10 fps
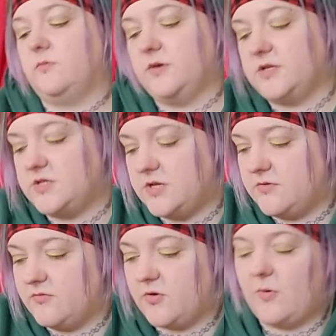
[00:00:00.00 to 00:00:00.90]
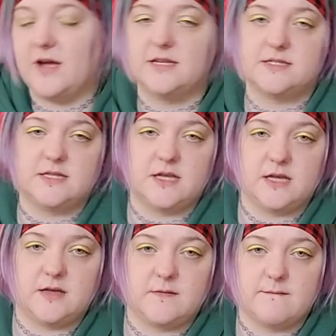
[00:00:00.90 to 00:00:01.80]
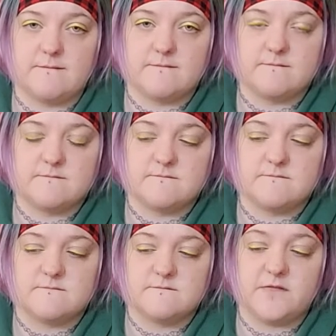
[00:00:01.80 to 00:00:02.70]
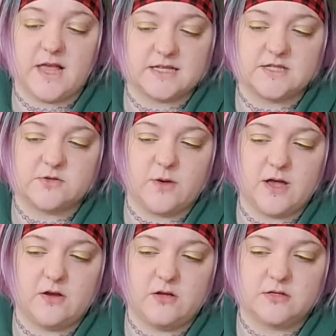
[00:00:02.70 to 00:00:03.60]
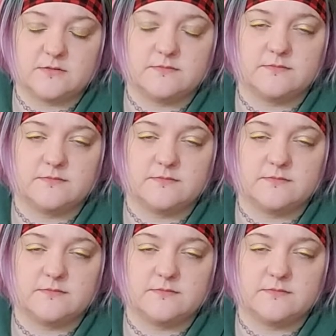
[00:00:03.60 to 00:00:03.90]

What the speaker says: which requires the flat square knot,